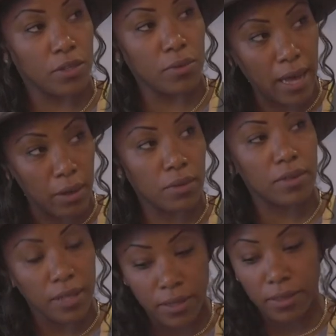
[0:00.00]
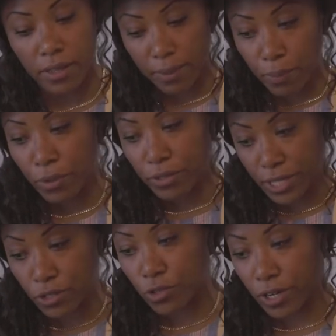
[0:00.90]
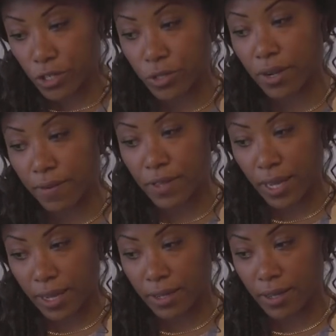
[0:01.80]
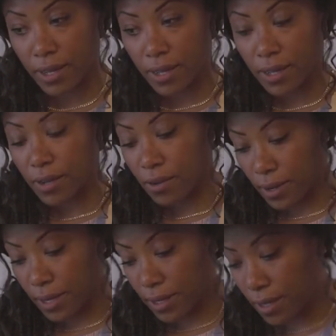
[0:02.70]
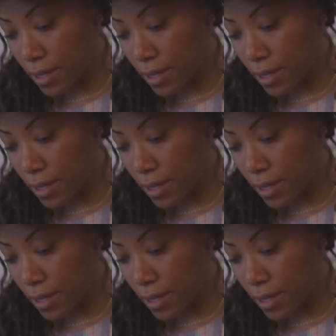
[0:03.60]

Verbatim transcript: throughout mm. the protein structure of the egg. Right?